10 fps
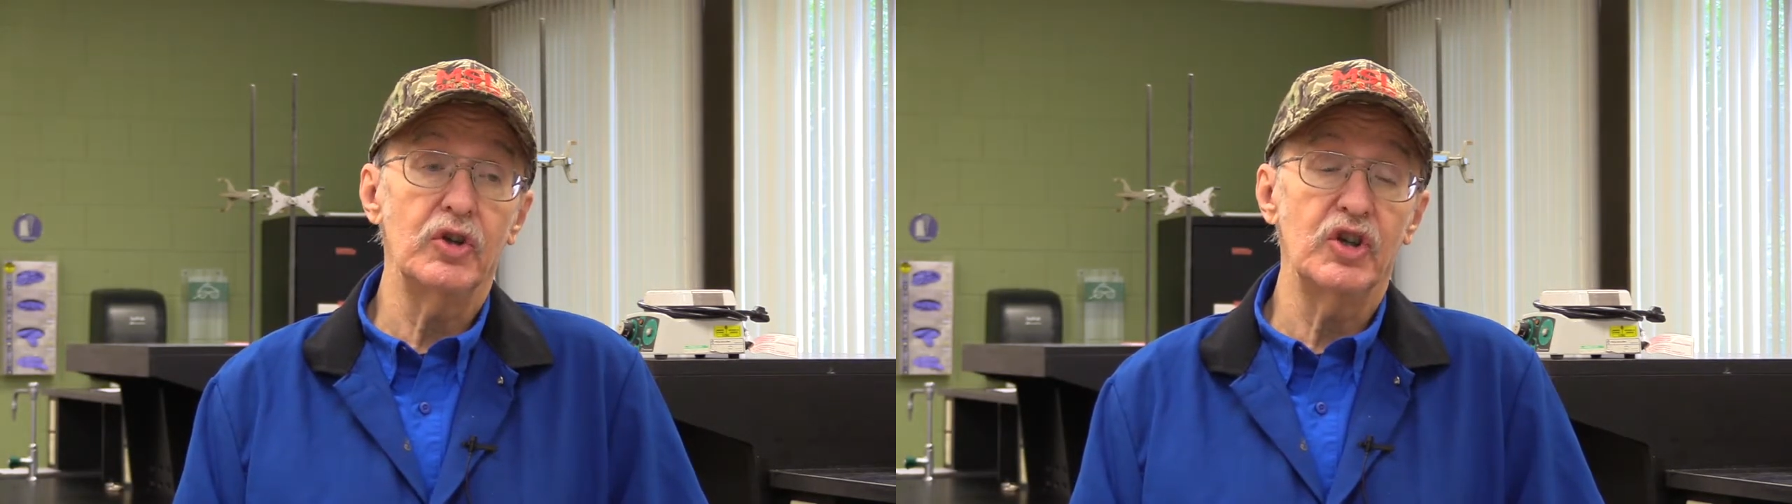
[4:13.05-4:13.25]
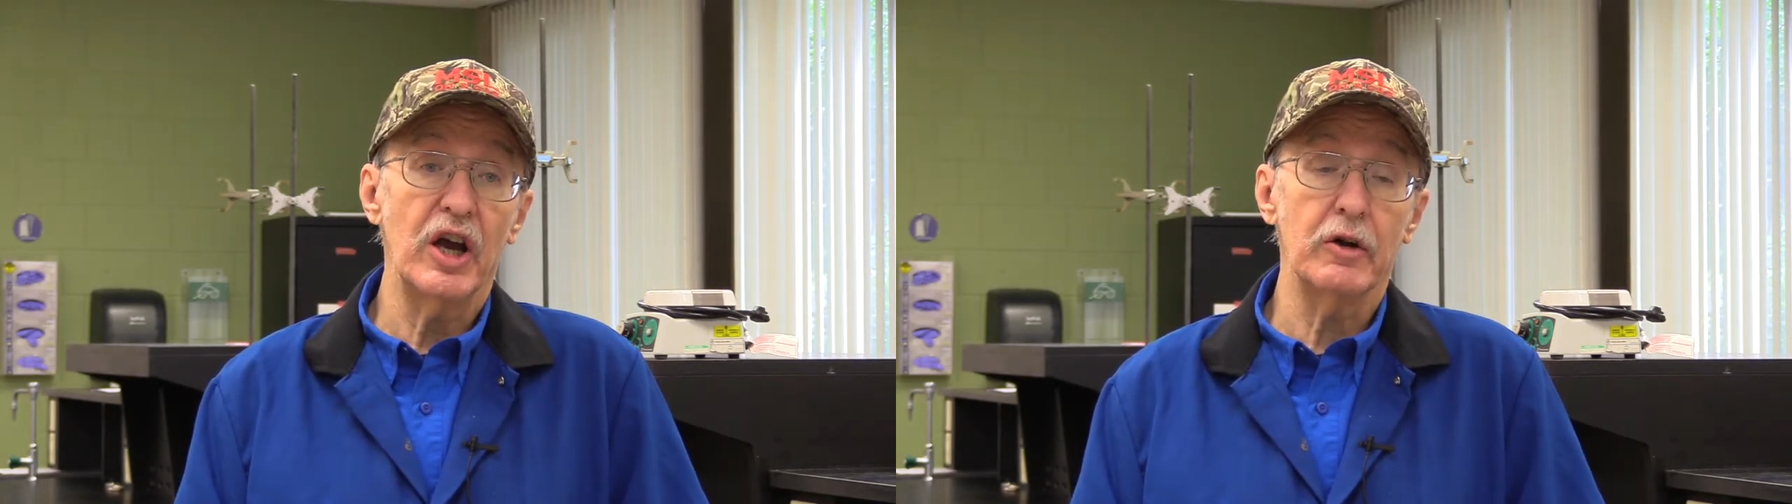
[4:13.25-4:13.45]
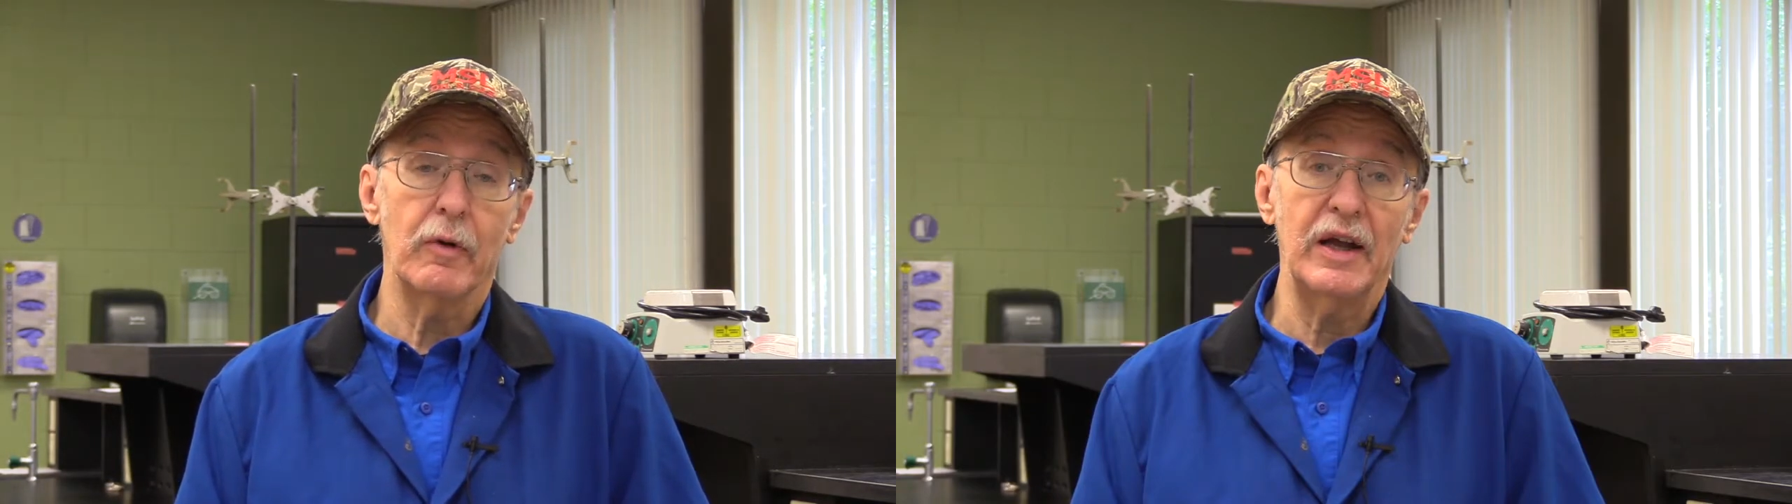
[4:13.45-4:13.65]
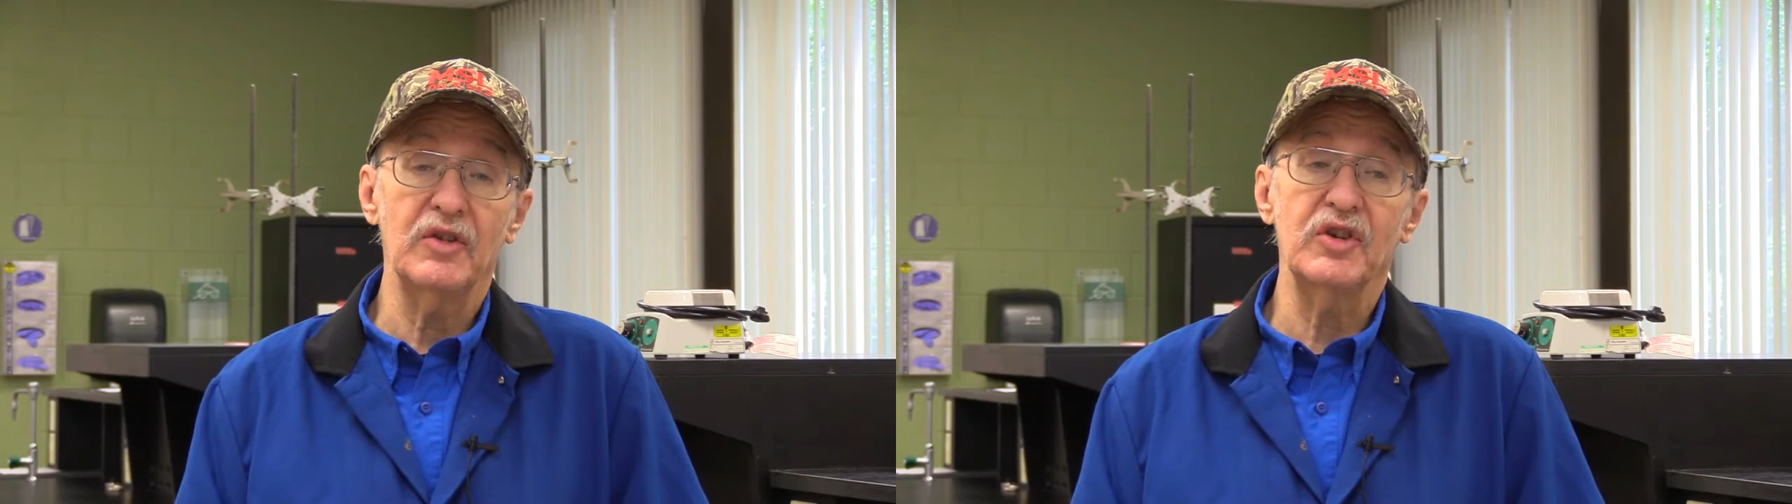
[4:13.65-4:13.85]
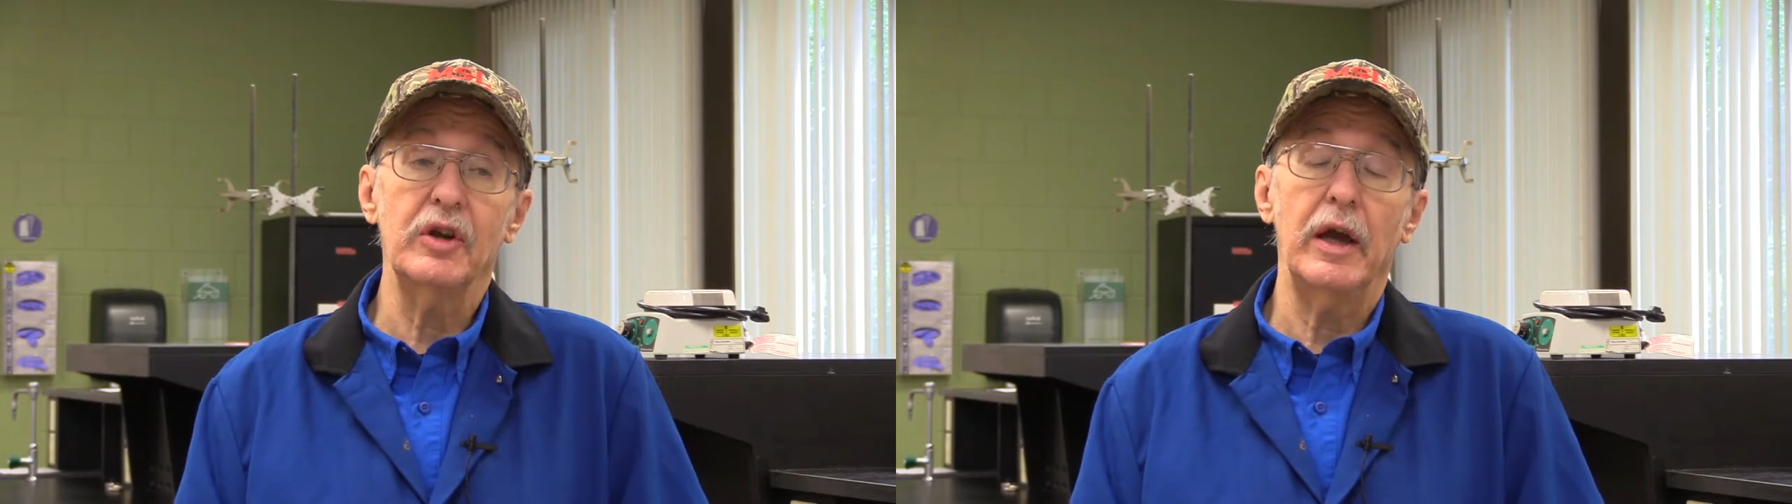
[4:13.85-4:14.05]

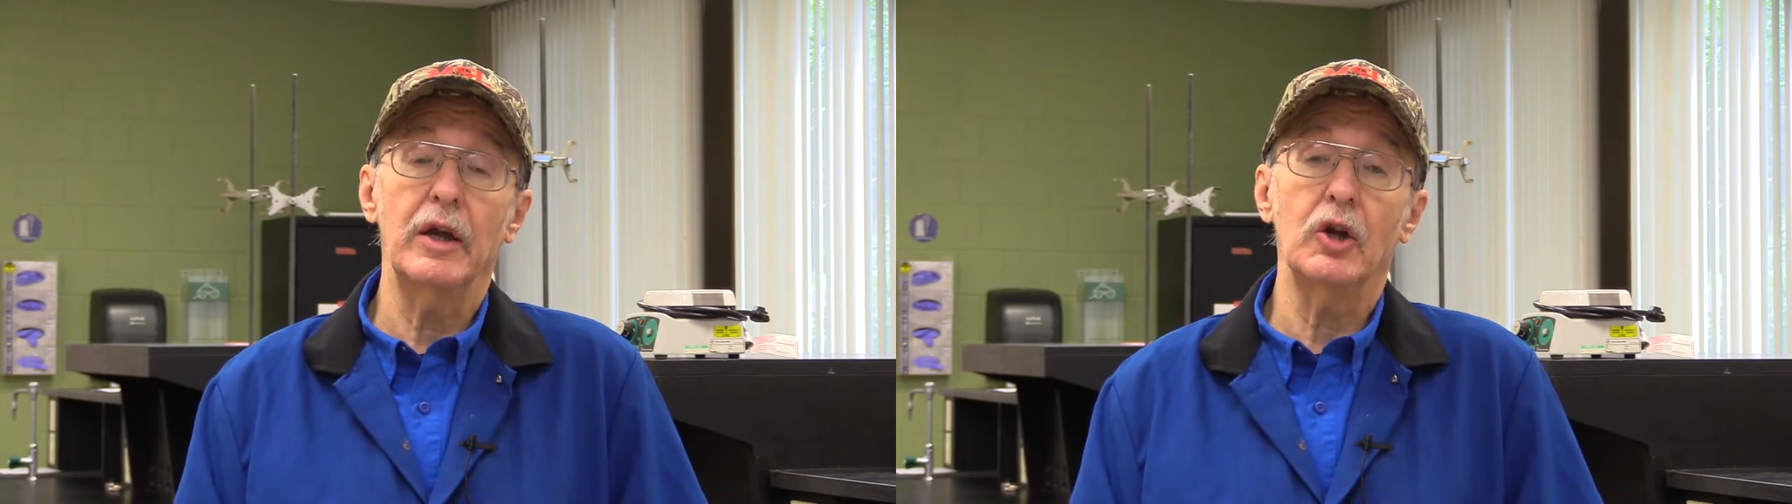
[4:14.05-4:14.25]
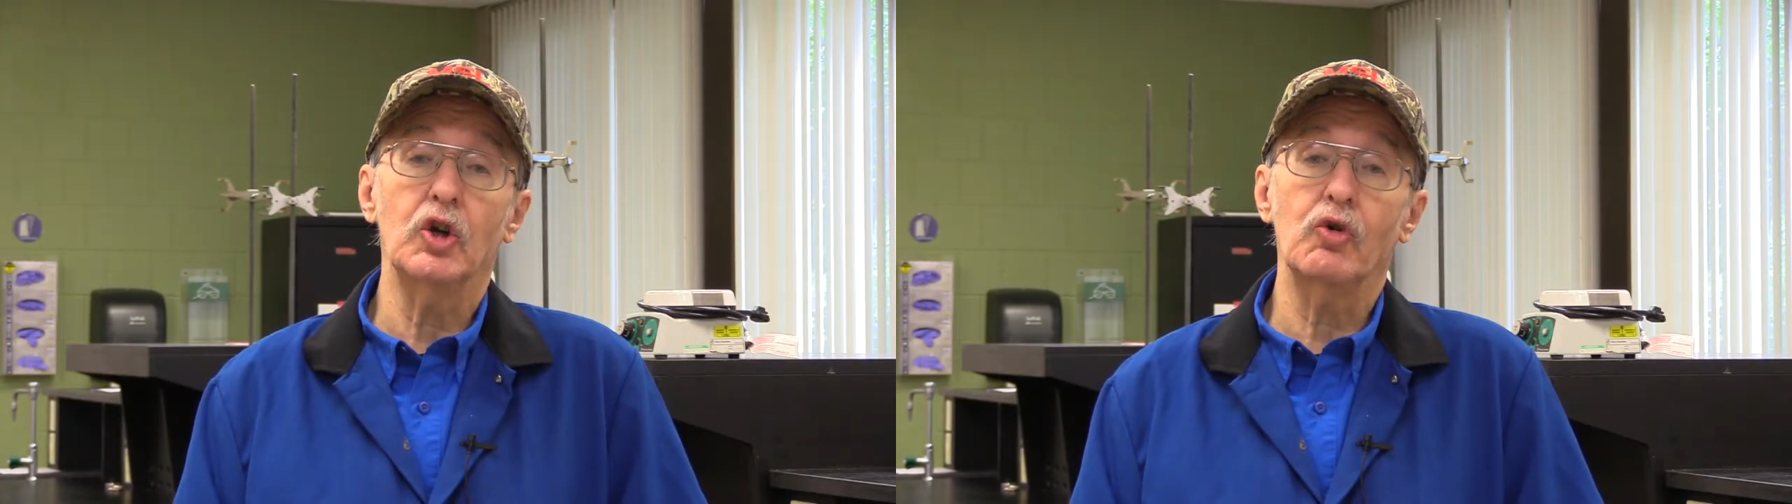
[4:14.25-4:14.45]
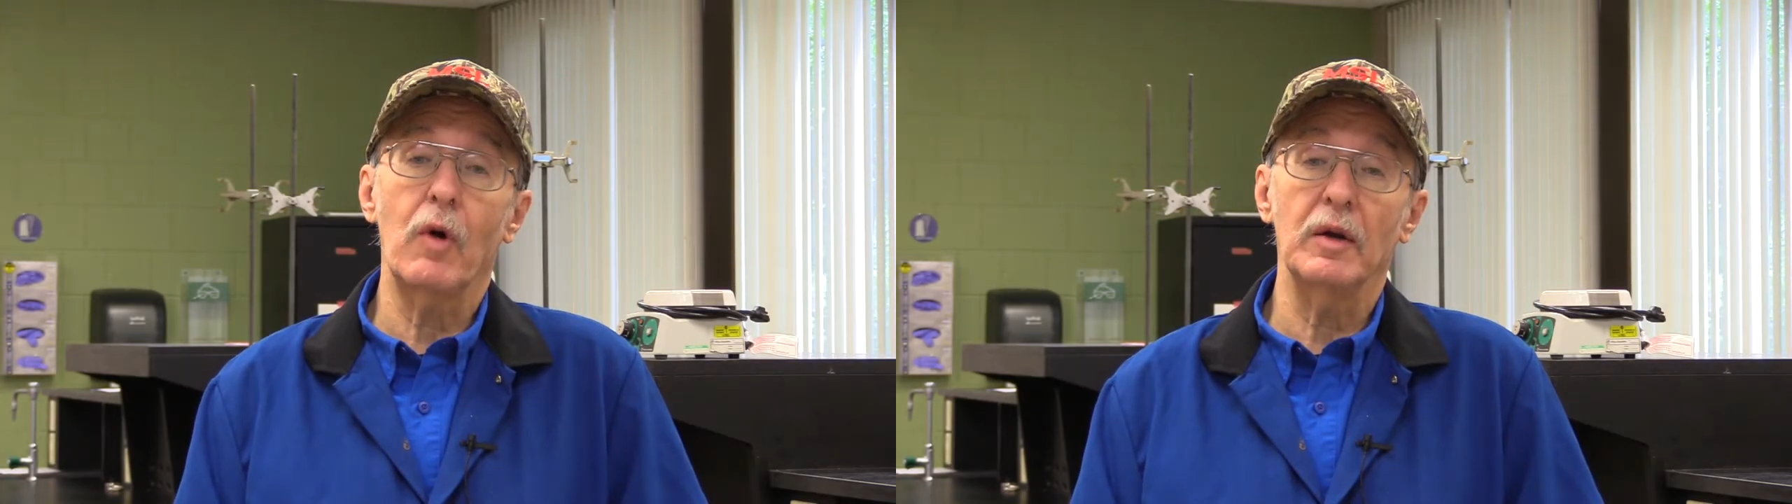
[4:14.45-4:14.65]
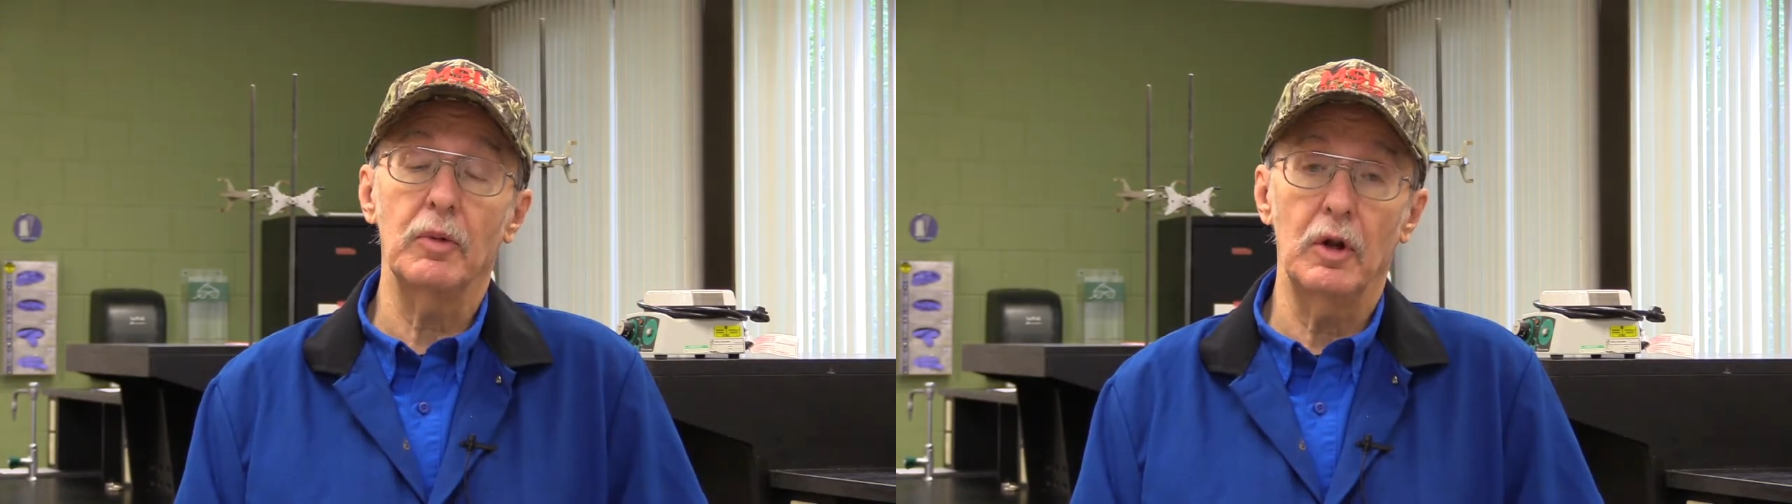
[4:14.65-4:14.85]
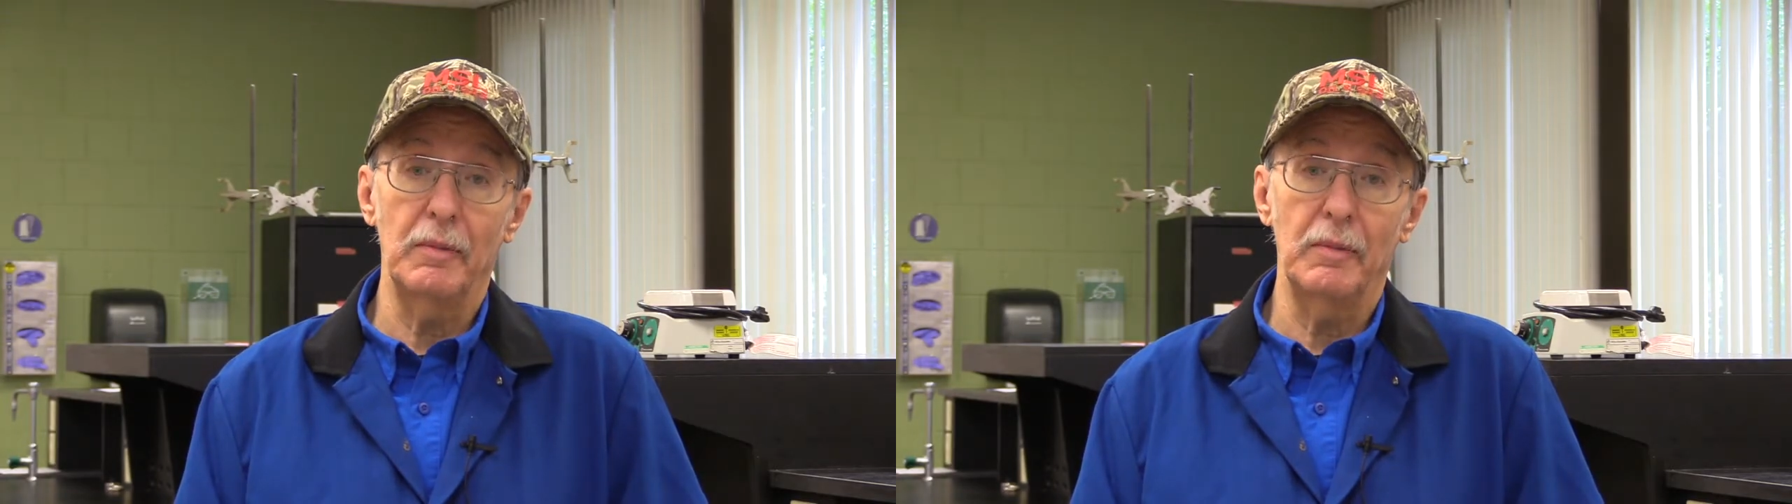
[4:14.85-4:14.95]
generates an incredible